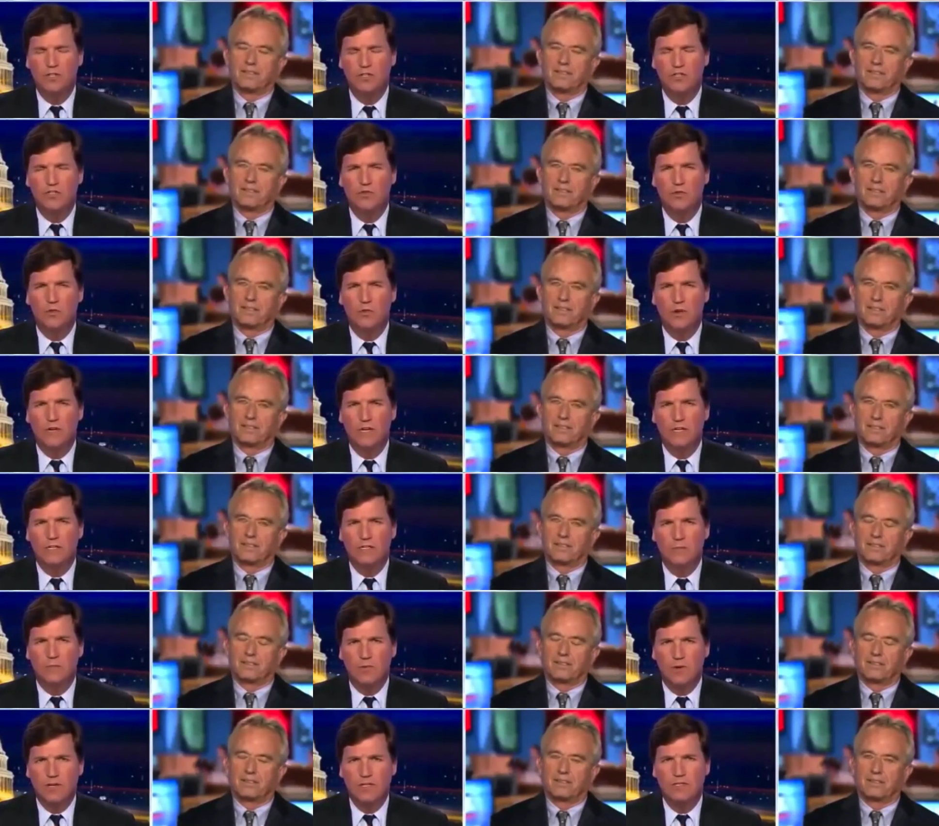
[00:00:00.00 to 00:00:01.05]
Speaker 1: story is. The
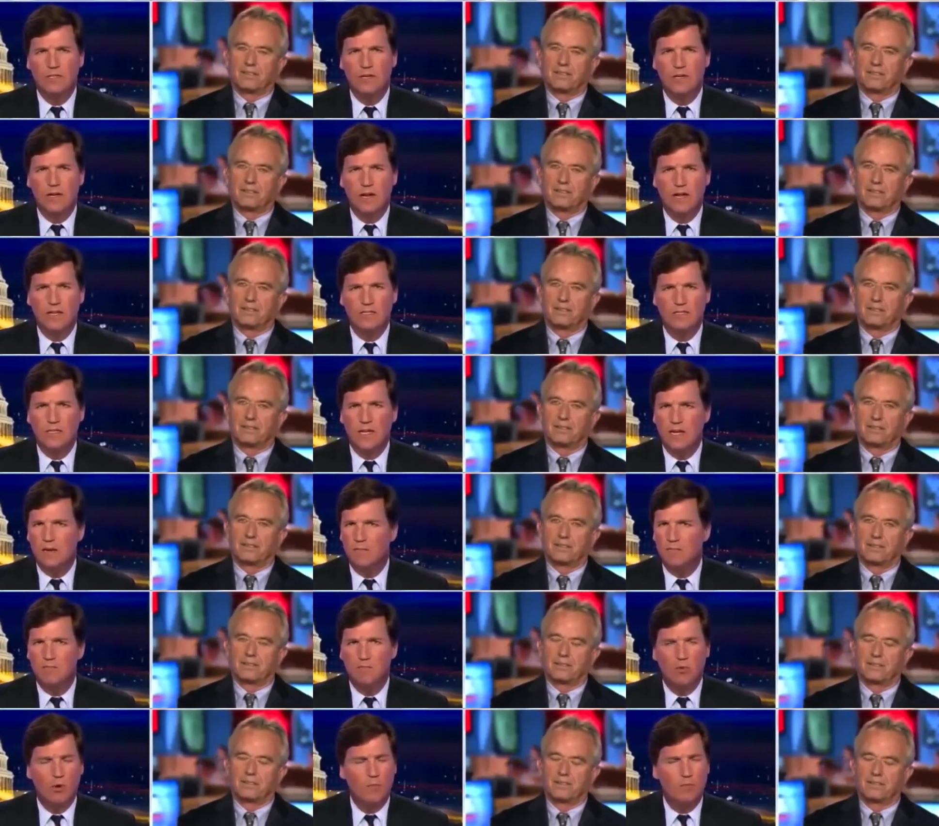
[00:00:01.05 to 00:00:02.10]
president has
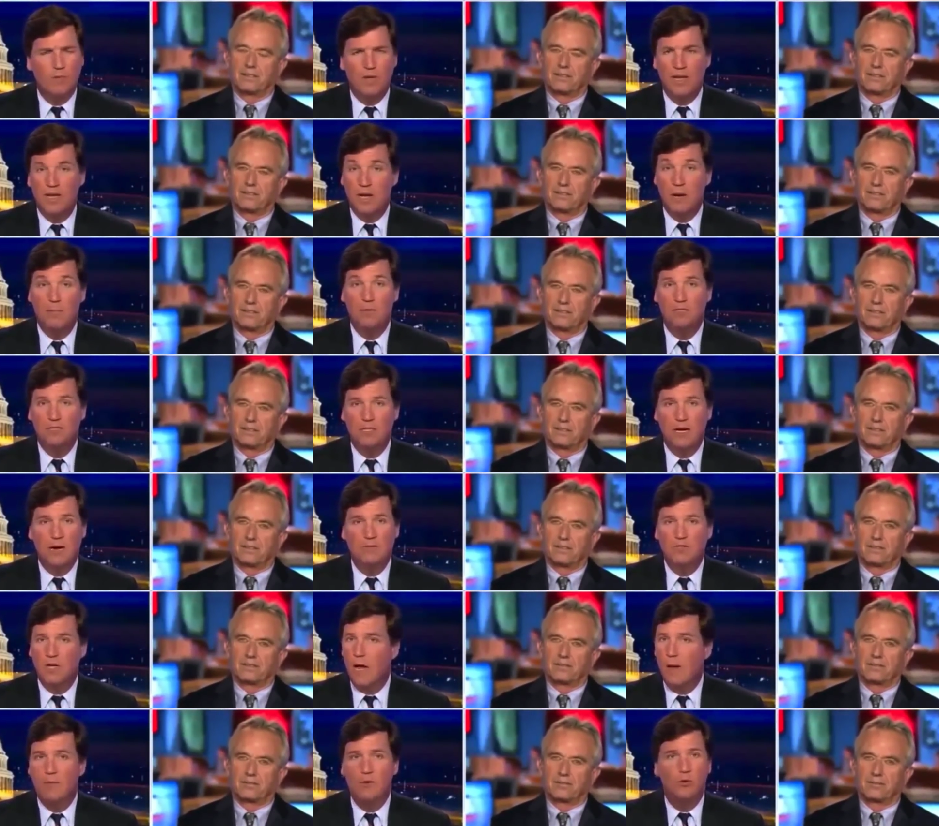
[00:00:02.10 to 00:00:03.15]
said point blank a couple of times,
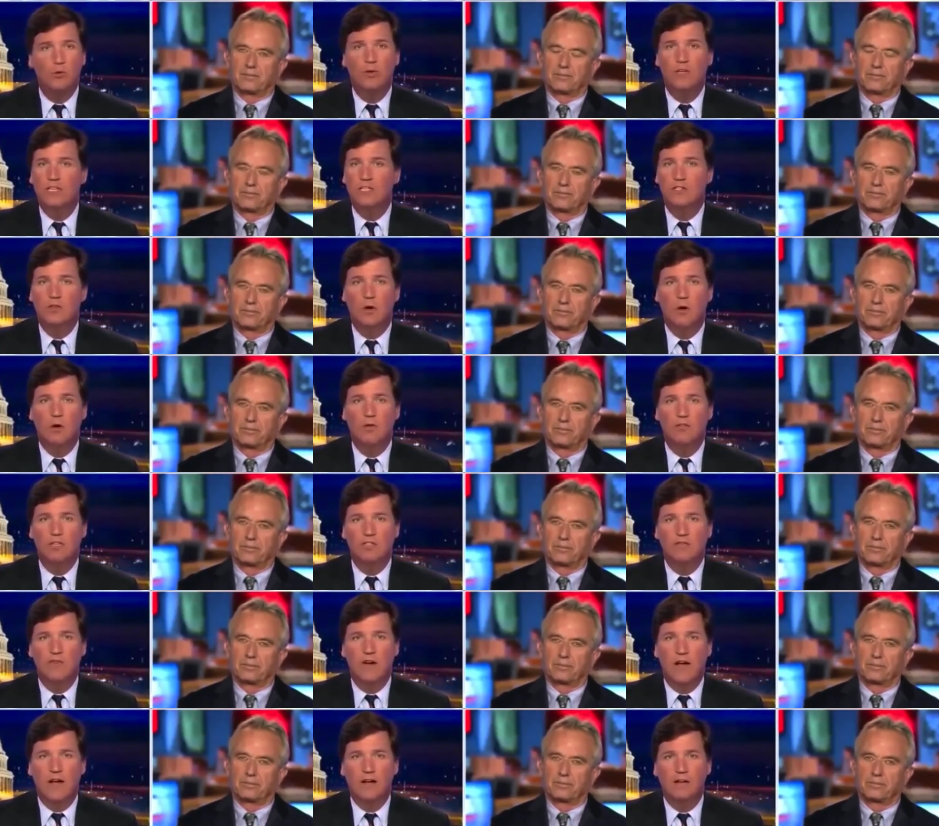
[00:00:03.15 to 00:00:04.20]
I'm going to release all these
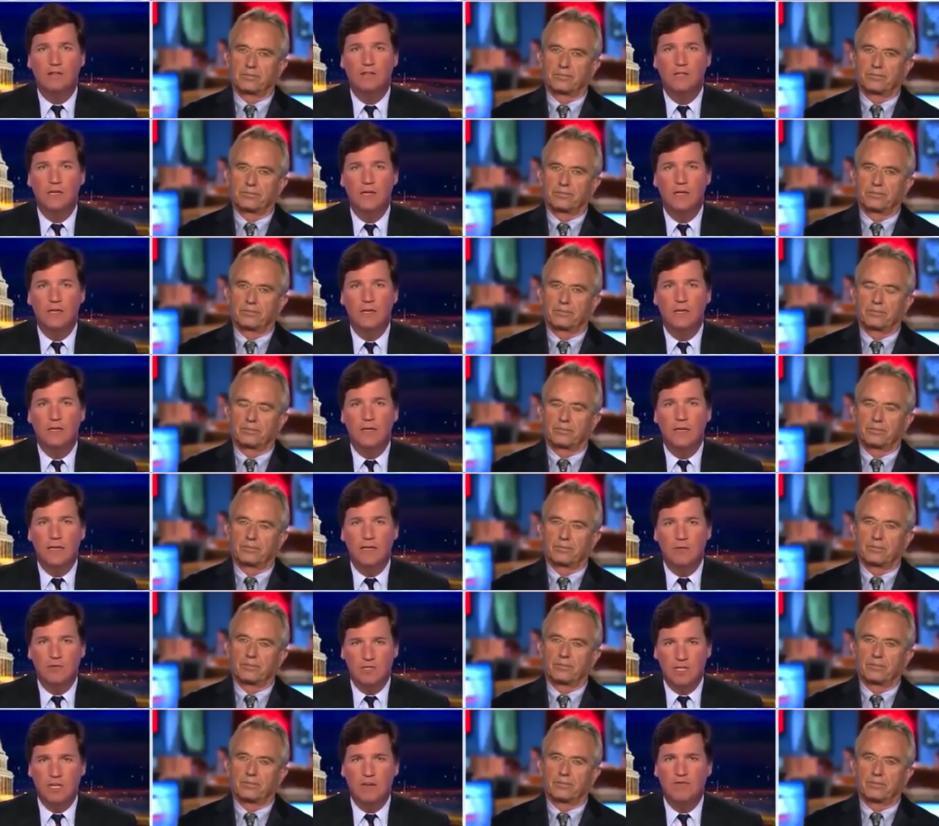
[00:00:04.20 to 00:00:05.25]
files. He
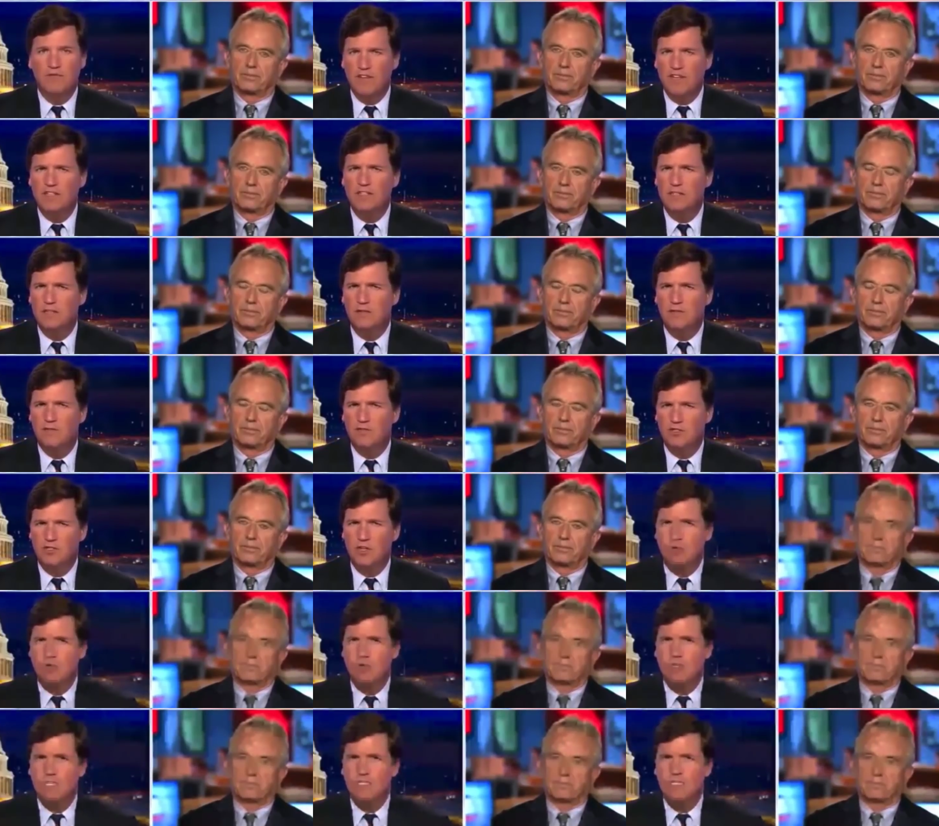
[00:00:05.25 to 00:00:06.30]
was convinced for
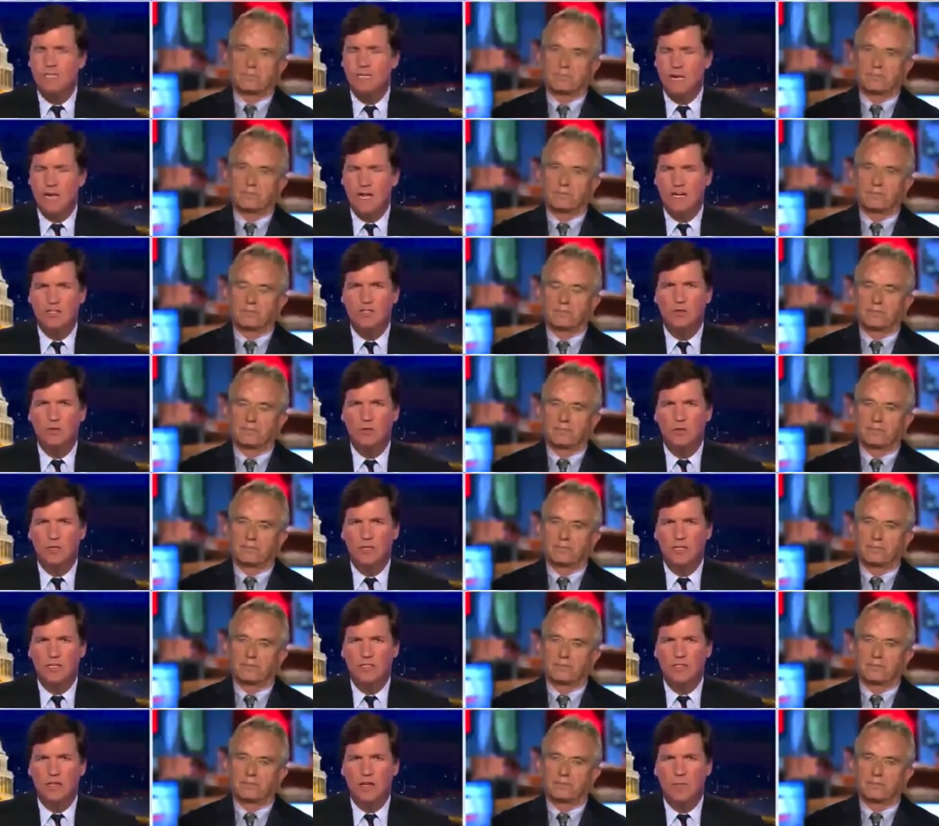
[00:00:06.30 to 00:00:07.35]
some reason not to
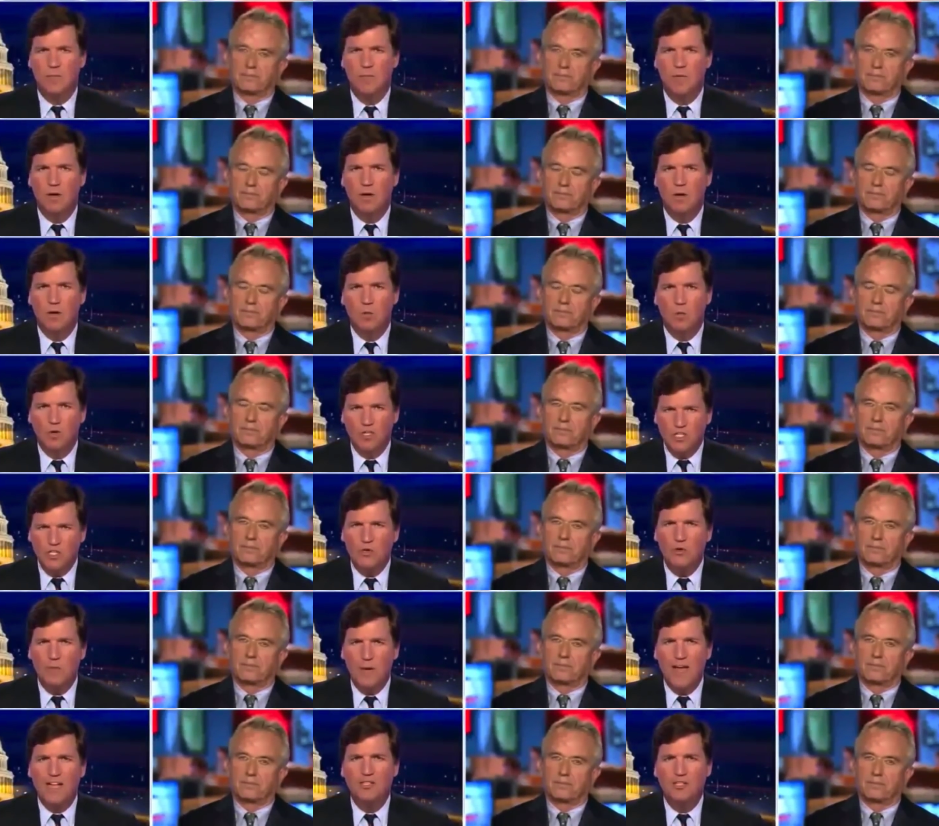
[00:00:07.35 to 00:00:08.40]
release them. What do you
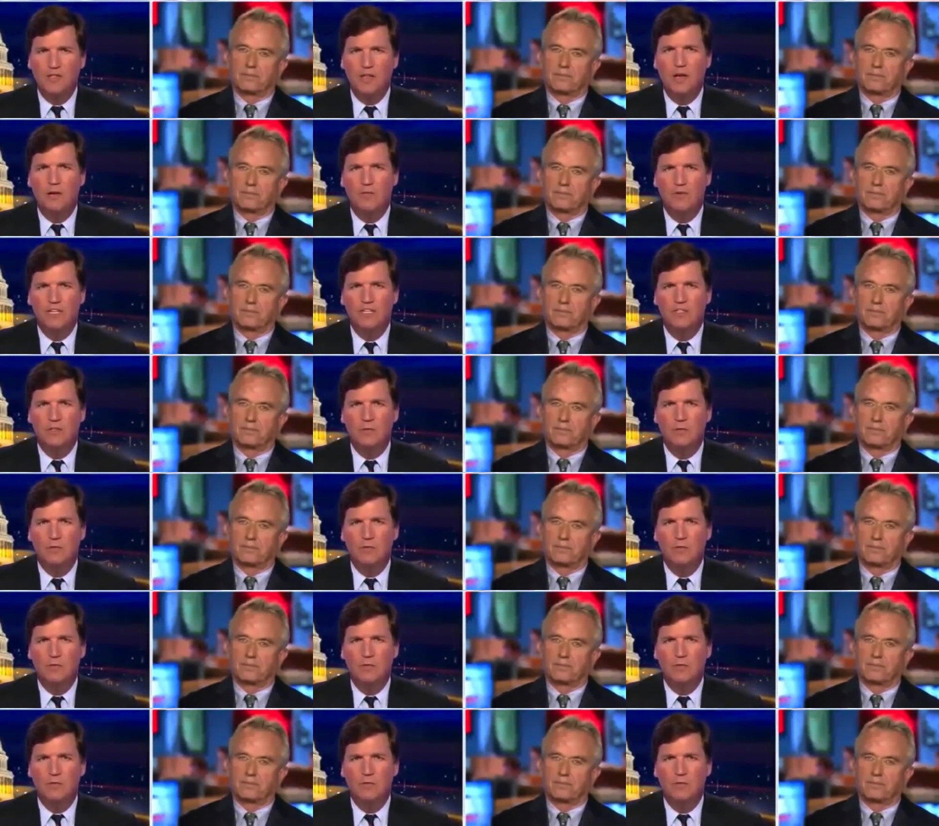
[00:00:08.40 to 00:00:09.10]
imagine that reason